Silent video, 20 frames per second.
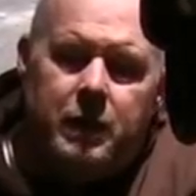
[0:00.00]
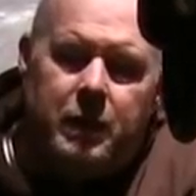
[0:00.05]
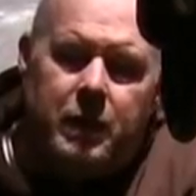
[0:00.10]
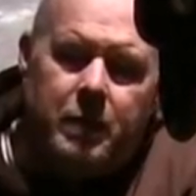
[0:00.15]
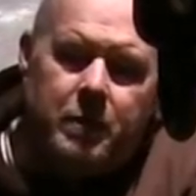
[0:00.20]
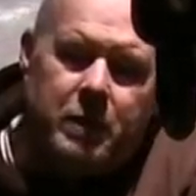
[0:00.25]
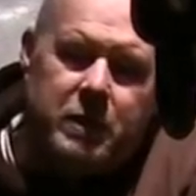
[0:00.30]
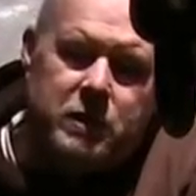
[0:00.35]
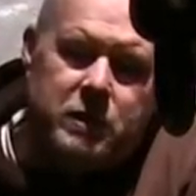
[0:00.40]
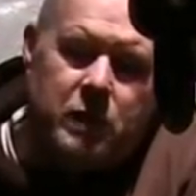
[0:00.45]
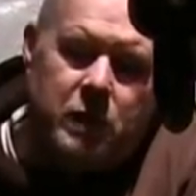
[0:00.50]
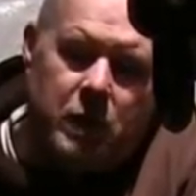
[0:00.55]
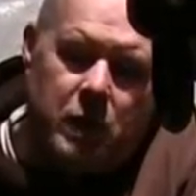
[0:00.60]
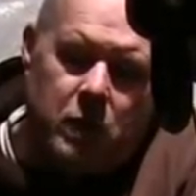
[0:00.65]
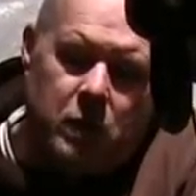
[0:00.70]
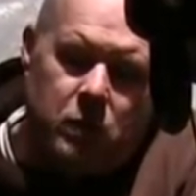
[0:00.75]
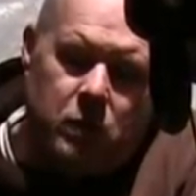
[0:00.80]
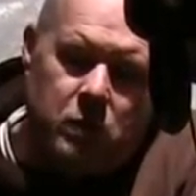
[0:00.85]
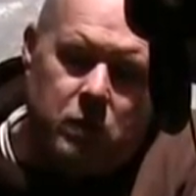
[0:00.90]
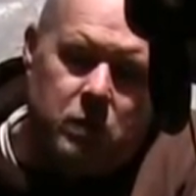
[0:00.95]
They must have
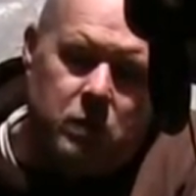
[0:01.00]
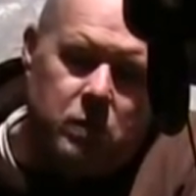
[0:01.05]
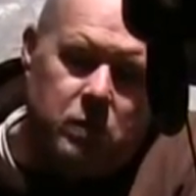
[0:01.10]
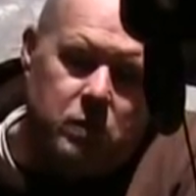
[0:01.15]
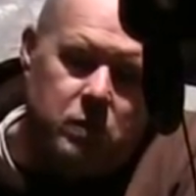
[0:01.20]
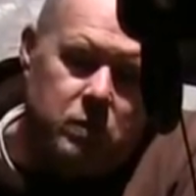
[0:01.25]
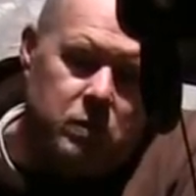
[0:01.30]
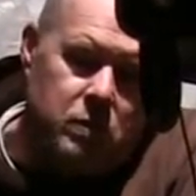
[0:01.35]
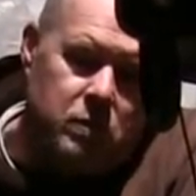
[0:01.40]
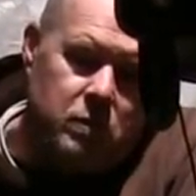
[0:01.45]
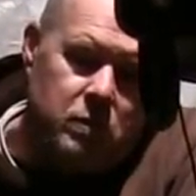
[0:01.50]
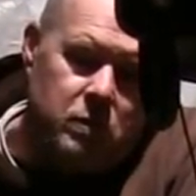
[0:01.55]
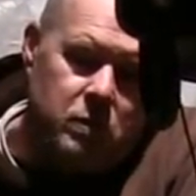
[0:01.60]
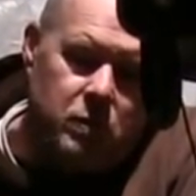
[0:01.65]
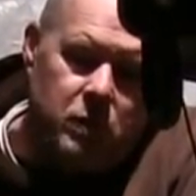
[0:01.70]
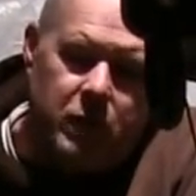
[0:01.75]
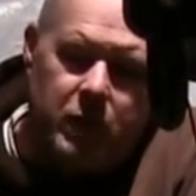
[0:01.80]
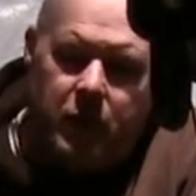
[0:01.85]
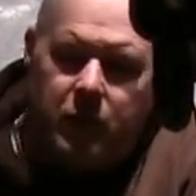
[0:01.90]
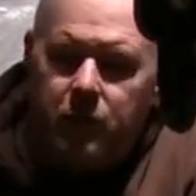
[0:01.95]
known
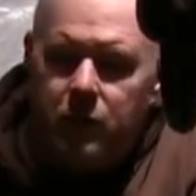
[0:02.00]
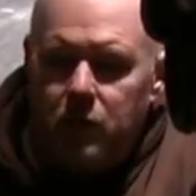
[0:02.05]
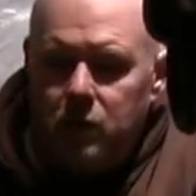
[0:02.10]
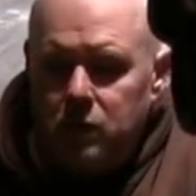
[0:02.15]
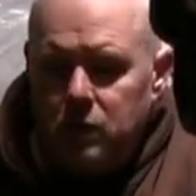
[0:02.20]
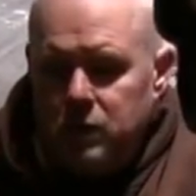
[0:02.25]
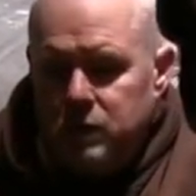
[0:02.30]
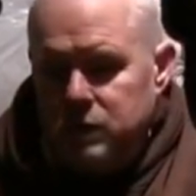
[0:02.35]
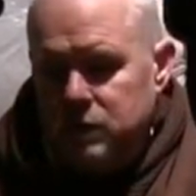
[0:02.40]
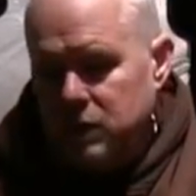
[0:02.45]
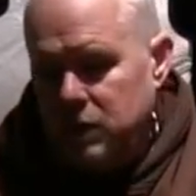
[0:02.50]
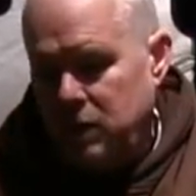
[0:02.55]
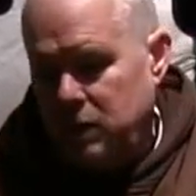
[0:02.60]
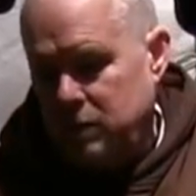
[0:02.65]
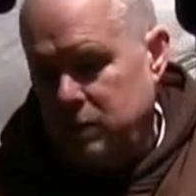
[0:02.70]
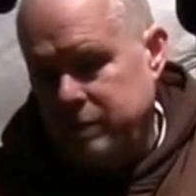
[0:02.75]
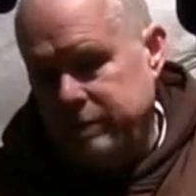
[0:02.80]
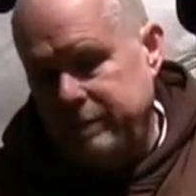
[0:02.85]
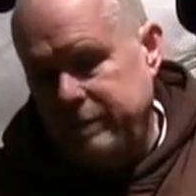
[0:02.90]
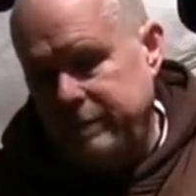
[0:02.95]
what they were doing,
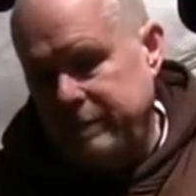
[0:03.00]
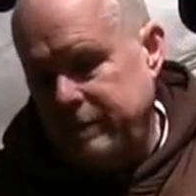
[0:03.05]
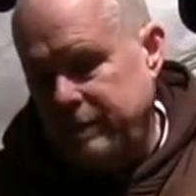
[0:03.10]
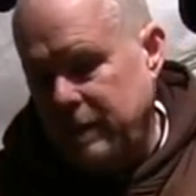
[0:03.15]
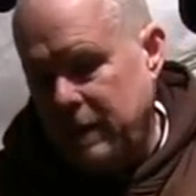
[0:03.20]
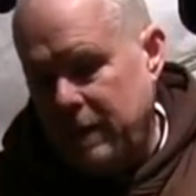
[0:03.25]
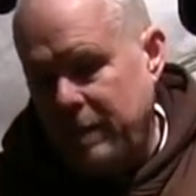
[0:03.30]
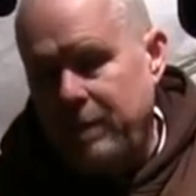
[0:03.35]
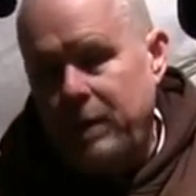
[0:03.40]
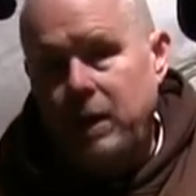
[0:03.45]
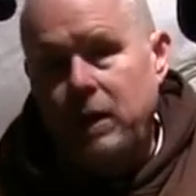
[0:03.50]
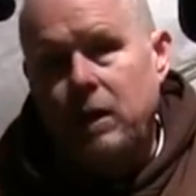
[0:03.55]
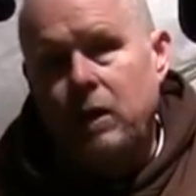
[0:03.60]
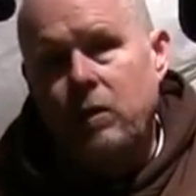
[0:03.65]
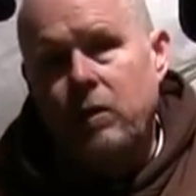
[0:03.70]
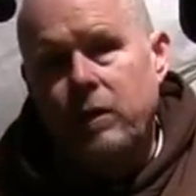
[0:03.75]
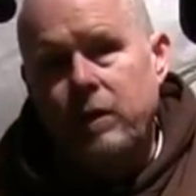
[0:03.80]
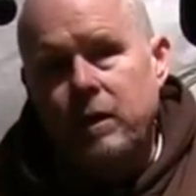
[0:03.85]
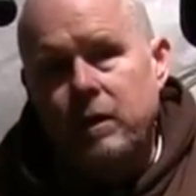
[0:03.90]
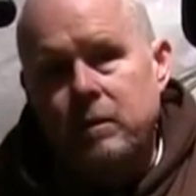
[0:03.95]
so I'm going to
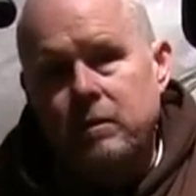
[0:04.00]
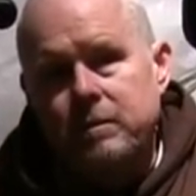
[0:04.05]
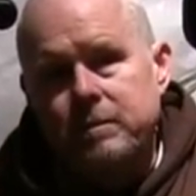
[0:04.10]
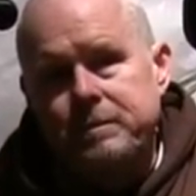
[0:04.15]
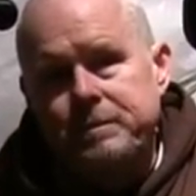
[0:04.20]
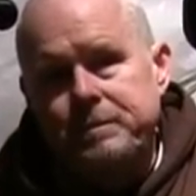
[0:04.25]
go with it.